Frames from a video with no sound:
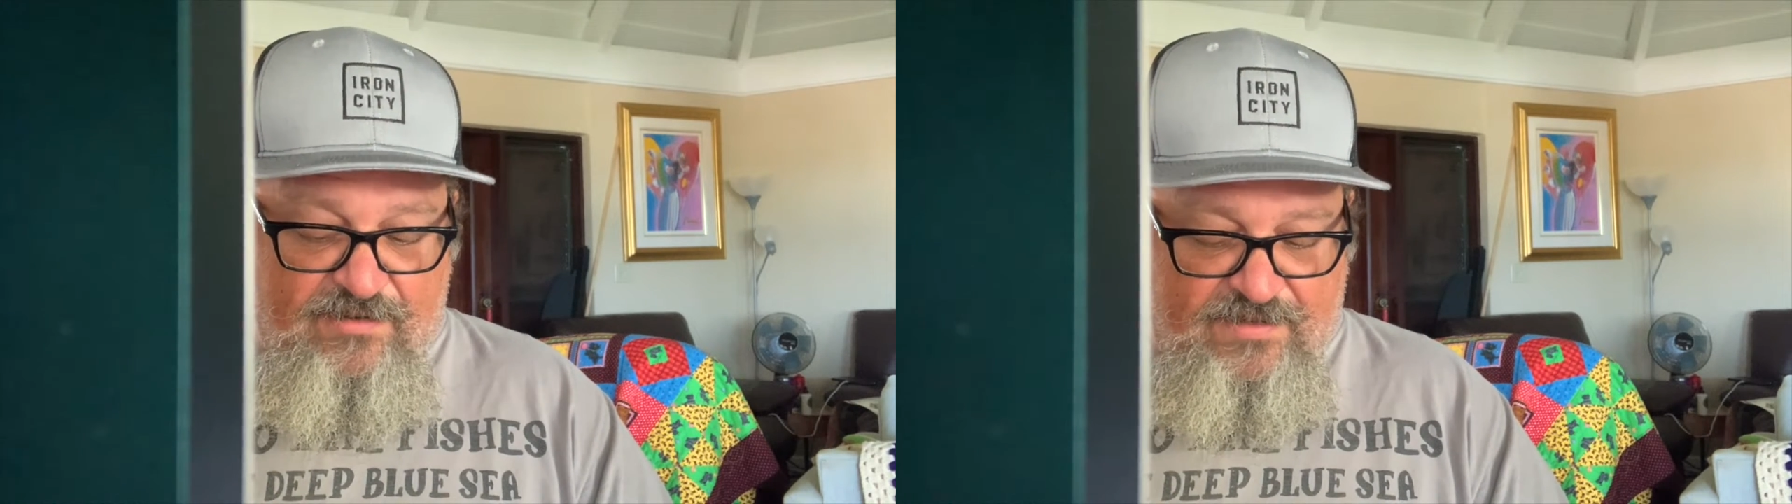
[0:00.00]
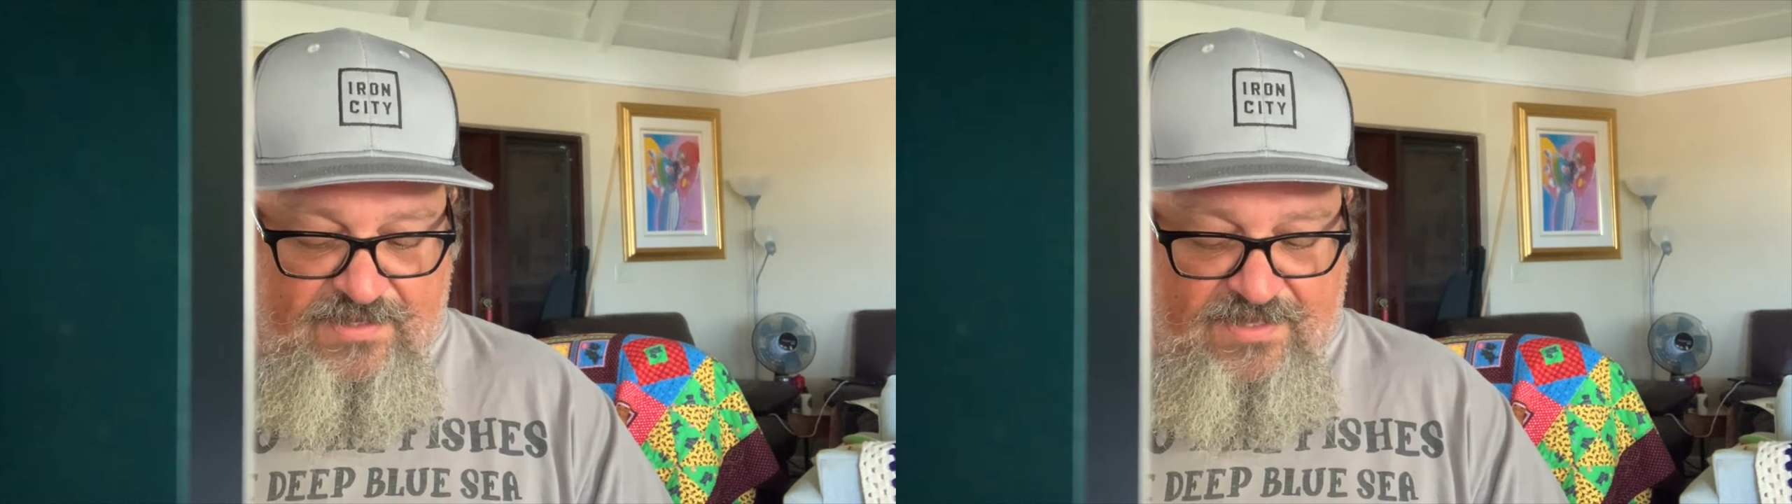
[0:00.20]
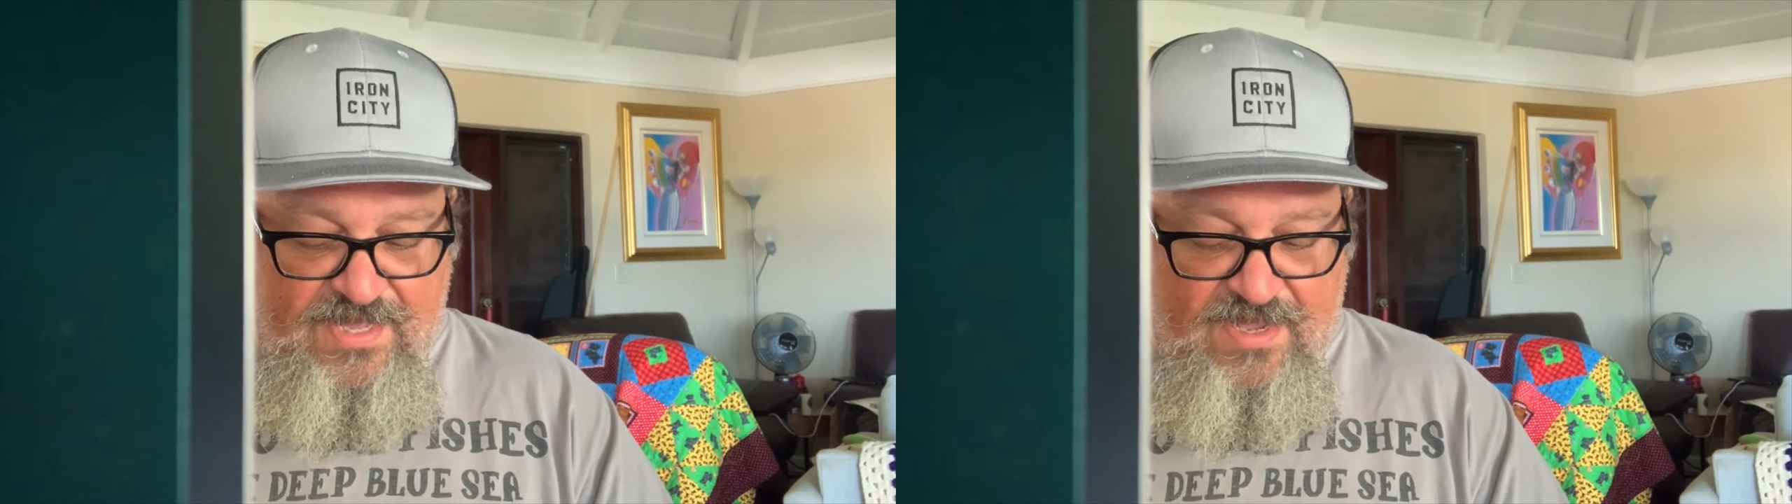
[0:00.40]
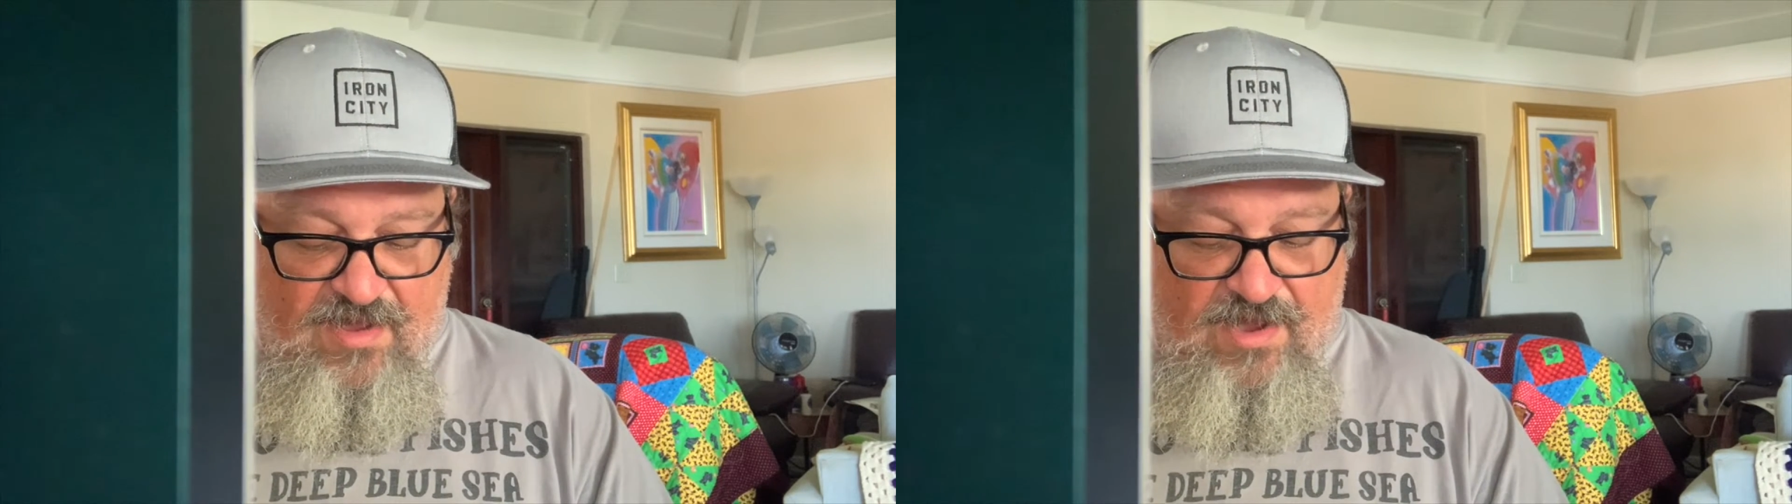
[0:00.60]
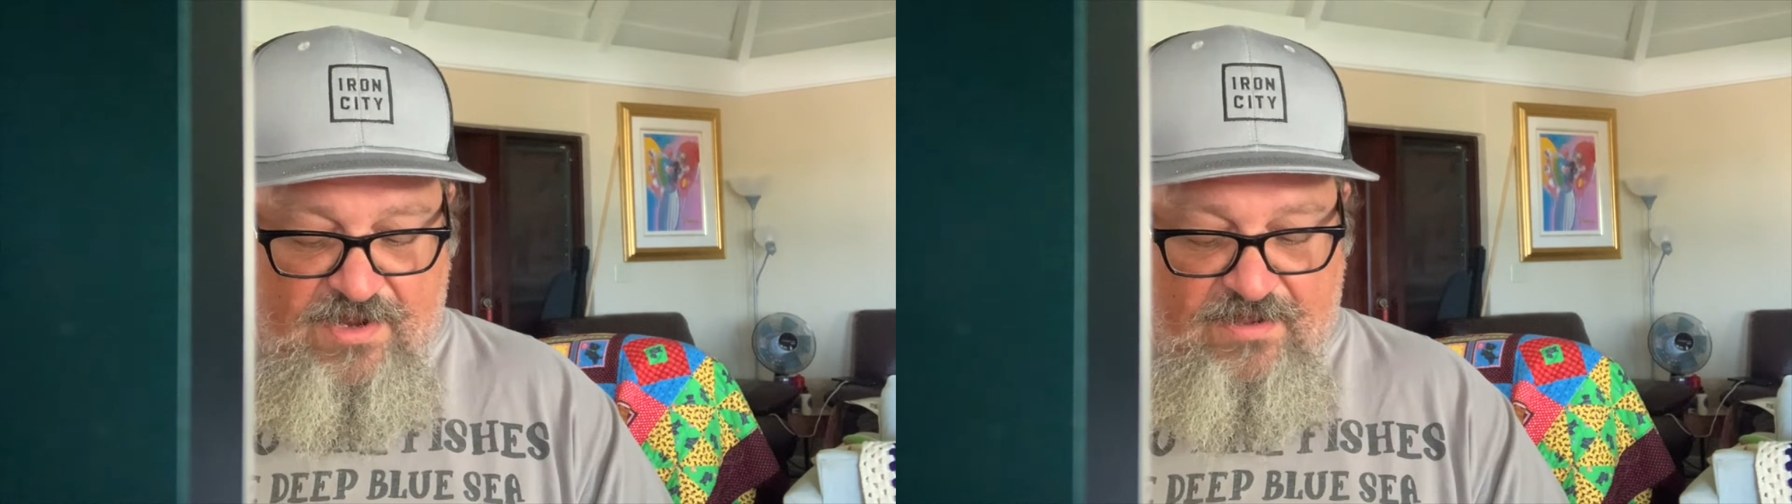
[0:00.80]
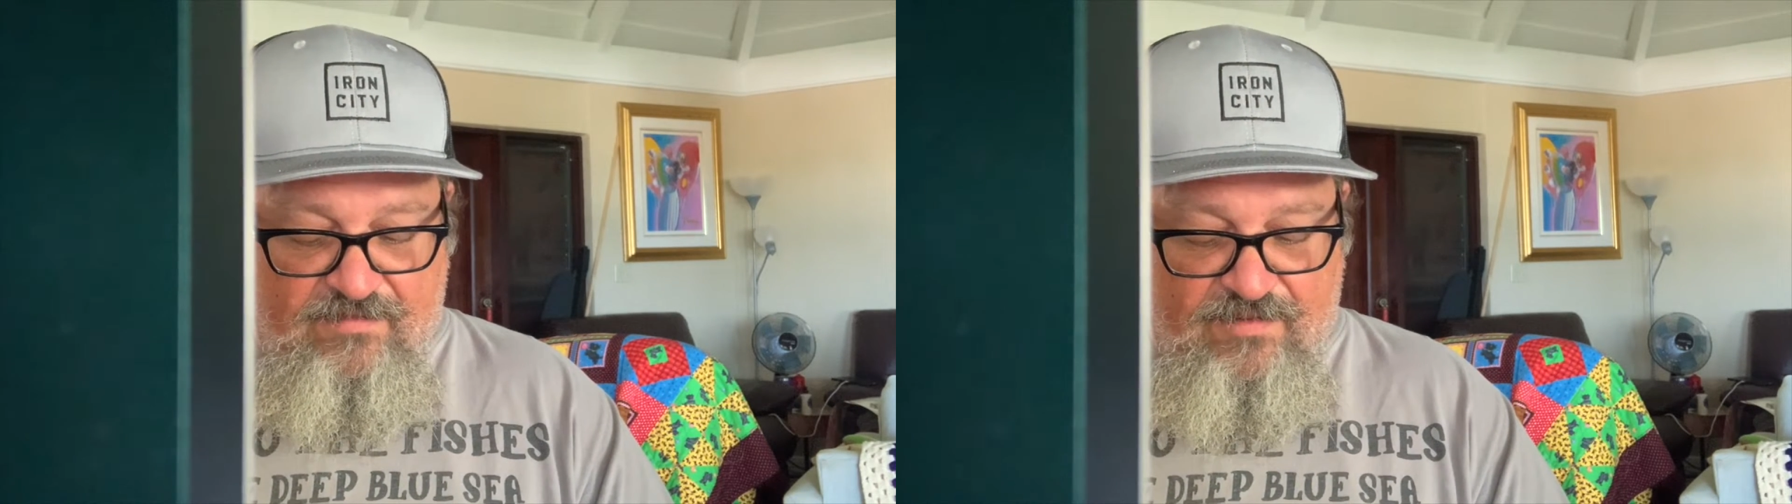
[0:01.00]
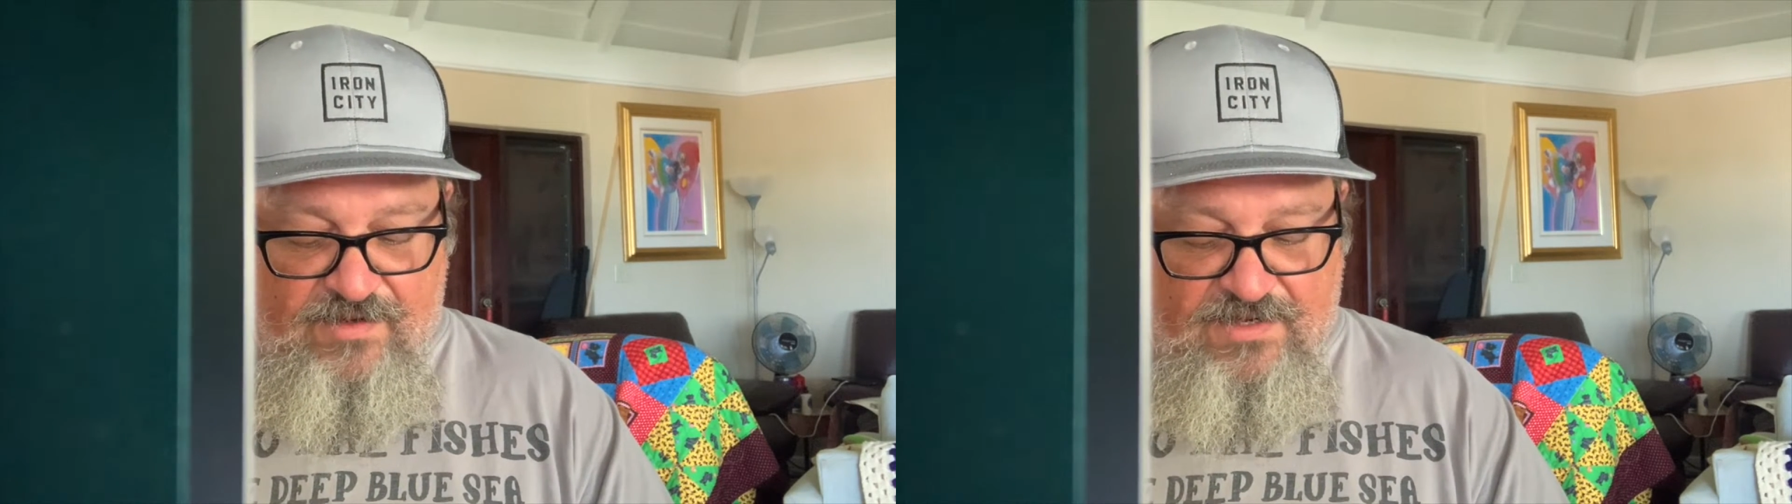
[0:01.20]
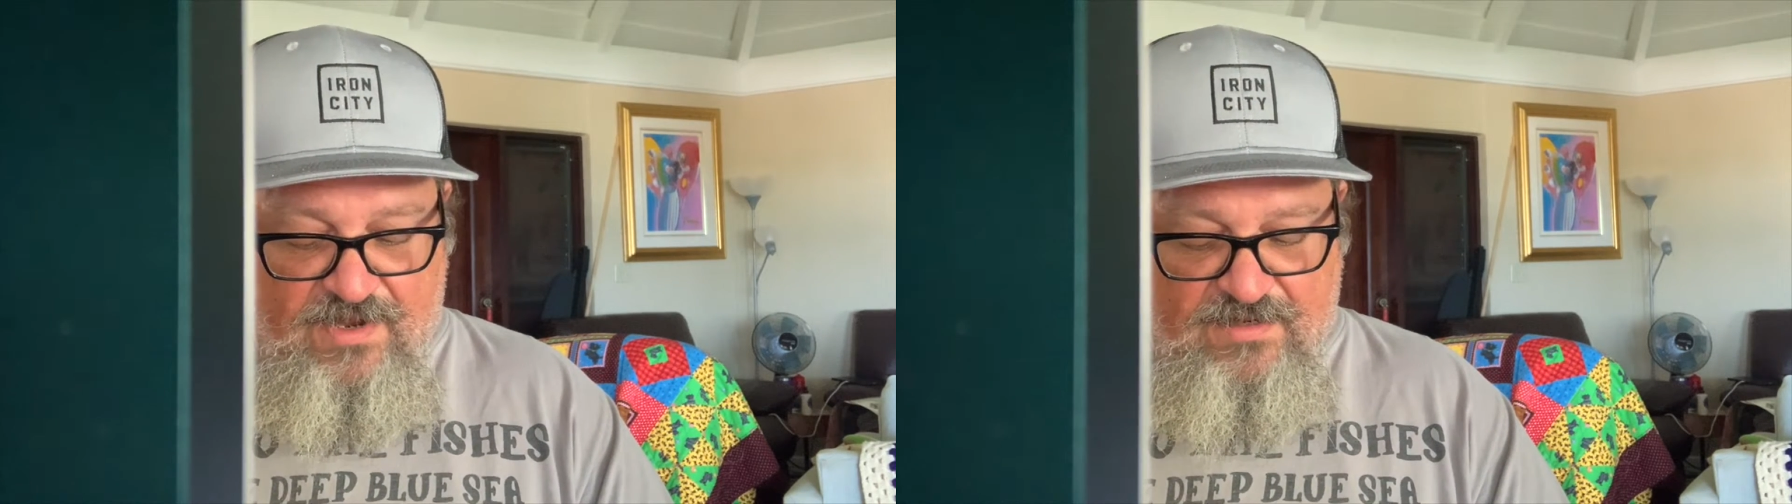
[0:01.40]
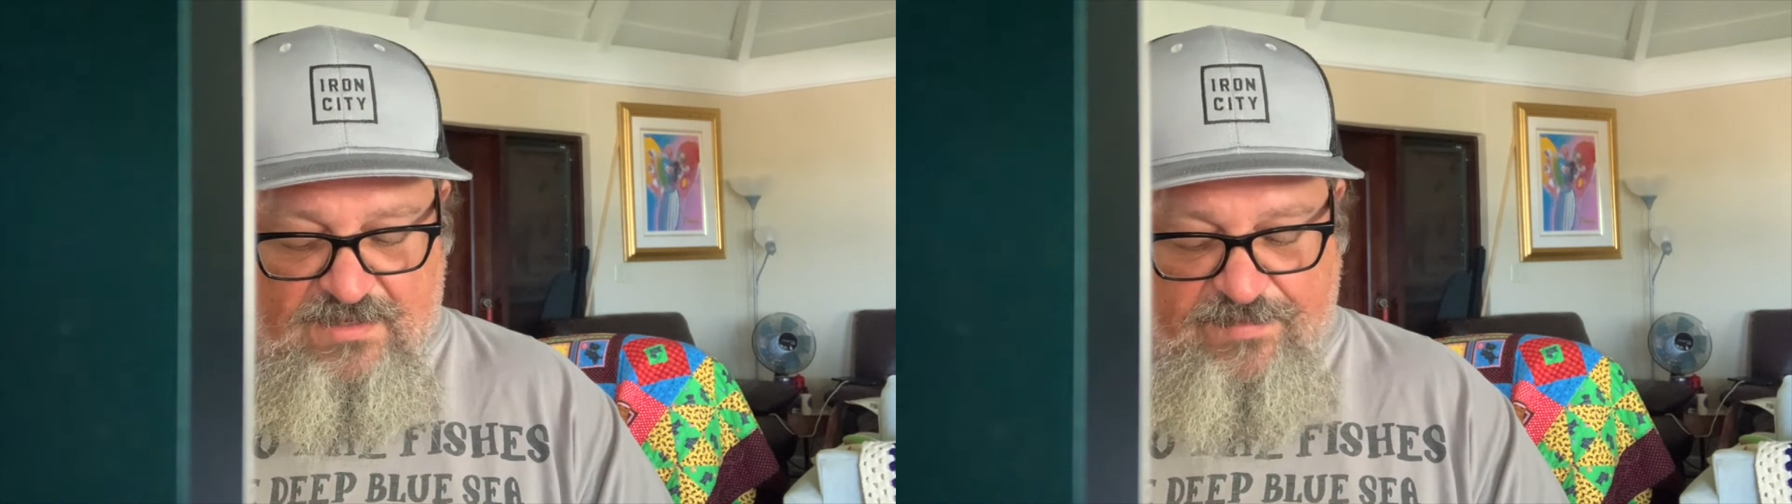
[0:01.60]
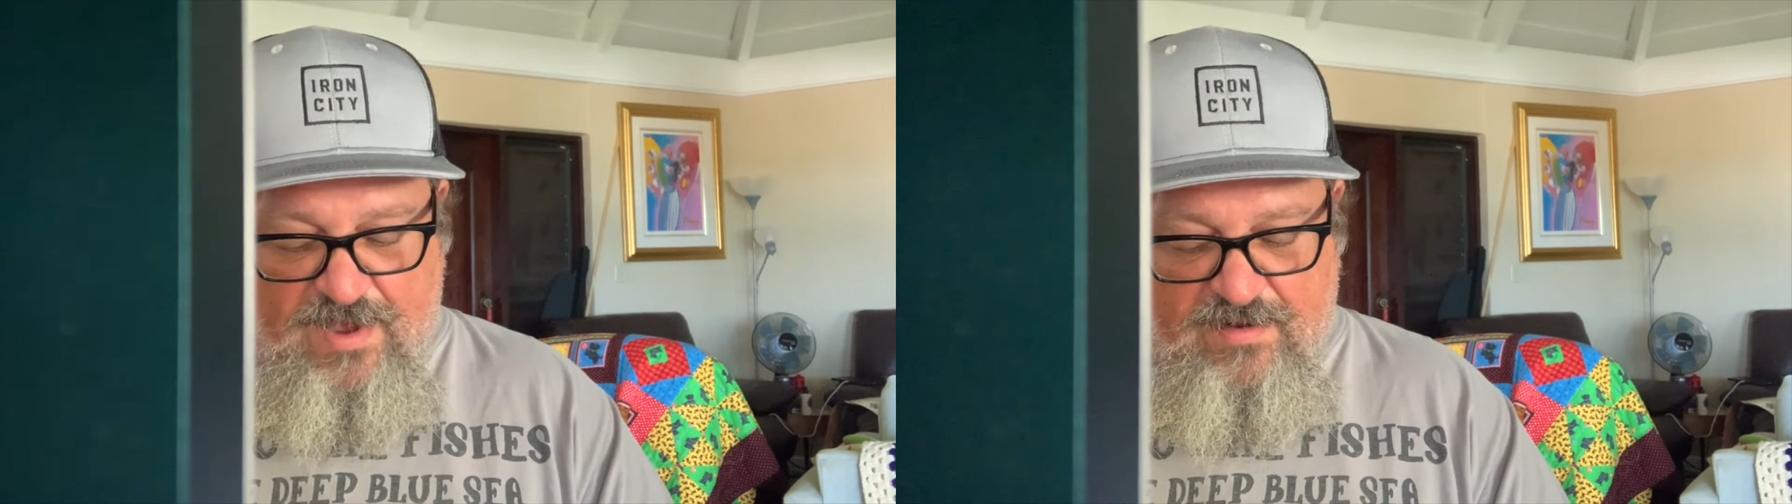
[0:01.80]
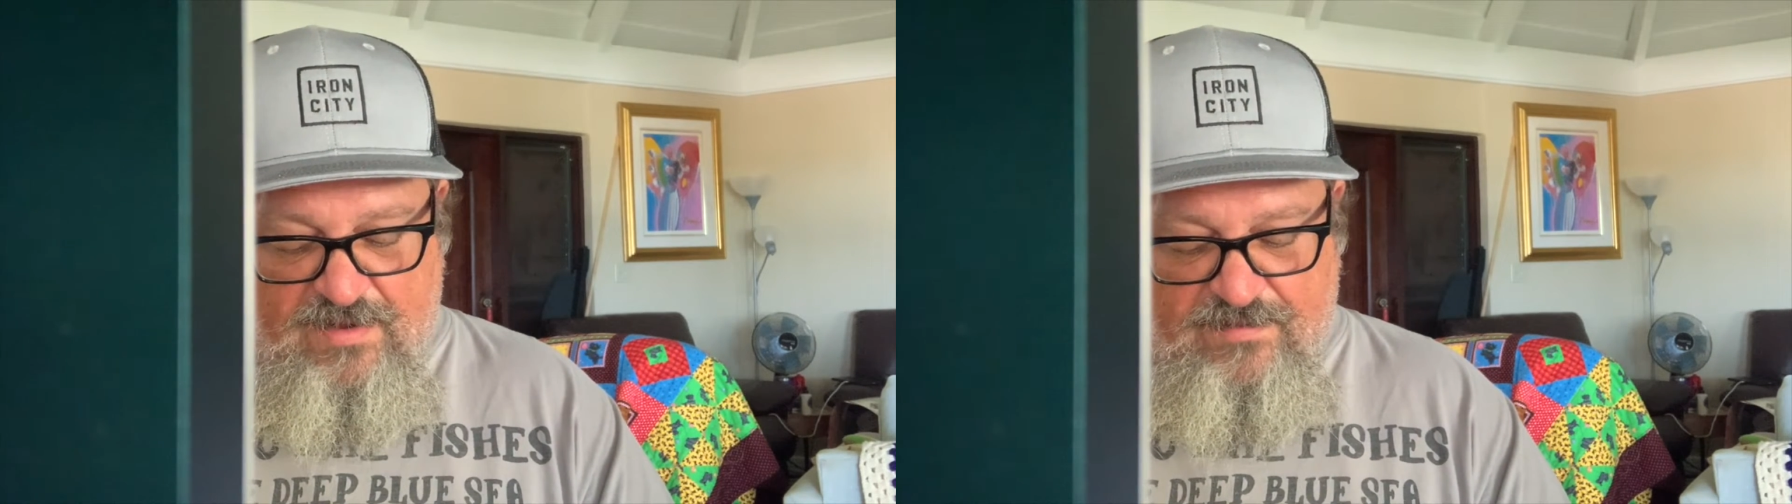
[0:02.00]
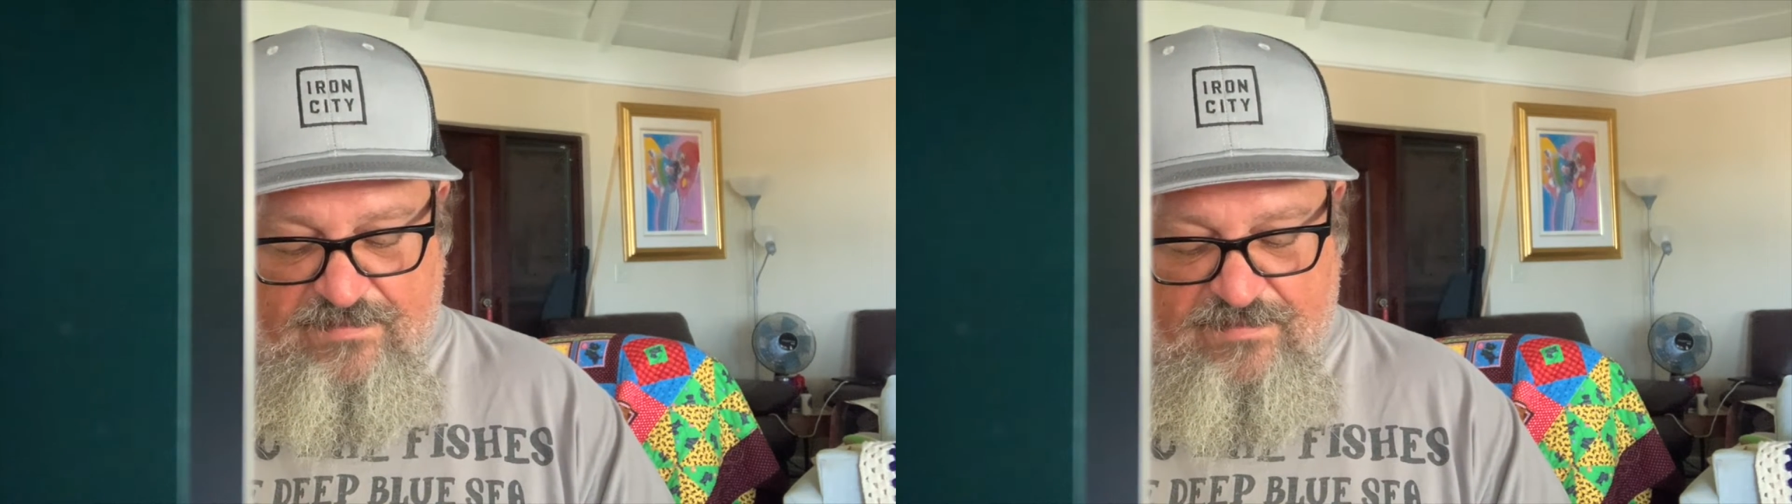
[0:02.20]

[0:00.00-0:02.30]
thing on it where it talks about it.